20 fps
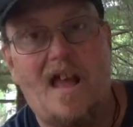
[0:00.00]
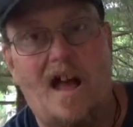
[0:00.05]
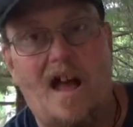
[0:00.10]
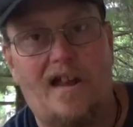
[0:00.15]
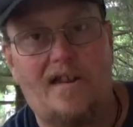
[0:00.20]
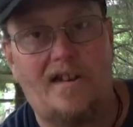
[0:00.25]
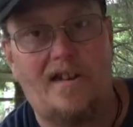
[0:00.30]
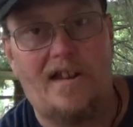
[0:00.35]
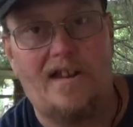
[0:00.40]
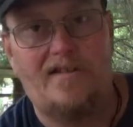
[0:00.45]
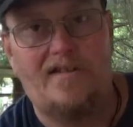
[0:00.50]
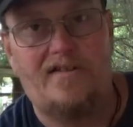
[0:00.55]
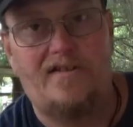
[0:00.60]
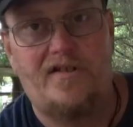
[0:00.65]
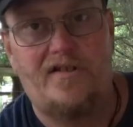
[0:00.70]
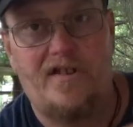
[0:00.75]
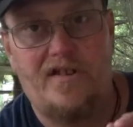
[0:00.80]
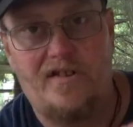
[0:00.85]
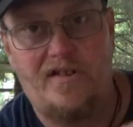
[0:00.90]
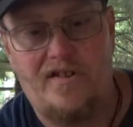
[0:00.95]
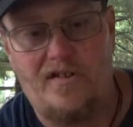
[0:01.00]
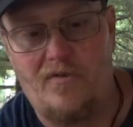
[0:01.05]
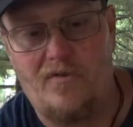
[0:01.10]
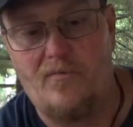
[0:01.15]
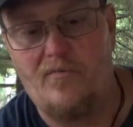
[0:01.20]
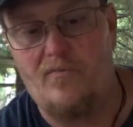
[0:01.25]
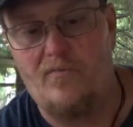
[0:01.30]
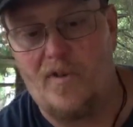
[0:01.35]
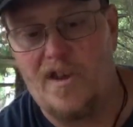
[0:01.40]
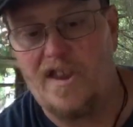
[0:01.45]
unless you
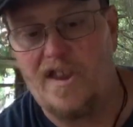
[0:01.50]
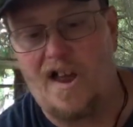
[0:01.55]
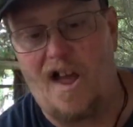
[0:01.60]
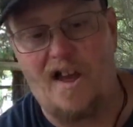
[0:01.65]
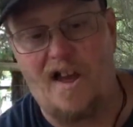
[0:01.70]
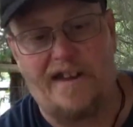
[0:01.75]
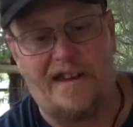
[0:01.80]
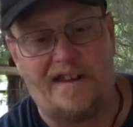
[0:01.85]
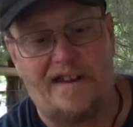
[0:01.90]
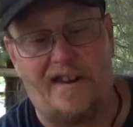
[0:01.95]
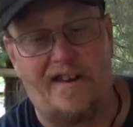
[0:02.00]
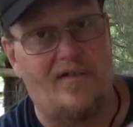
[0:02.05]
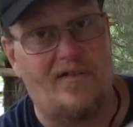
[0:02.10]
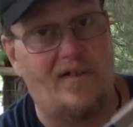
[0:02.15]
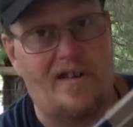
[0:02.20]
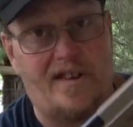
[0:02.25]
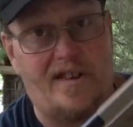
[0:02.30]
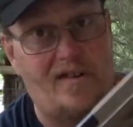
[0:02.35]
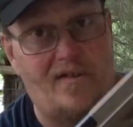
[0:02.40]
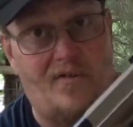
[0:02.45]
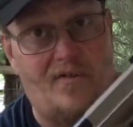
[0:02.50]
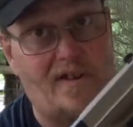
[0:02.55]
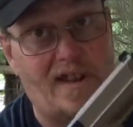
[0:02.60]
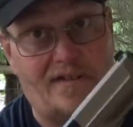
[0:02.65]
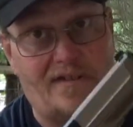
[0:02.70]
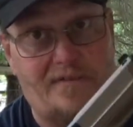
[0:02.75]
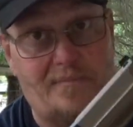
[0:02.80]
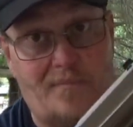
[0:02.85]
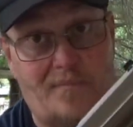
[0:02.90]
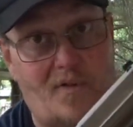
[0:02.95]
recock it, and literally you only
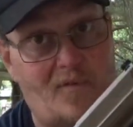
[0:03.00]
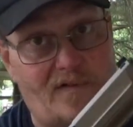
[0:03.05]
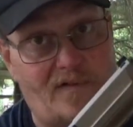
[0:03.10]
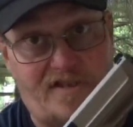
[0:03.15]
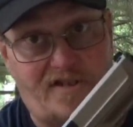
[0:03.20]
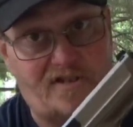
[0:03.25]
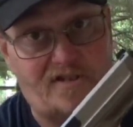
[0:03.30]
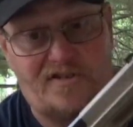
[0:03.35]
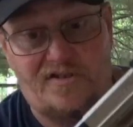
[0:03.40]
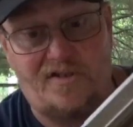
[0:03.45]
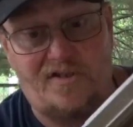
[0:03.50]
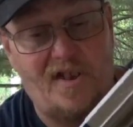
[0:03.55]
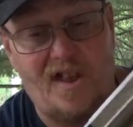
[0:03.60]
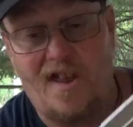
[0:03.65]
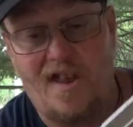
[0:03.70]
have to move it just a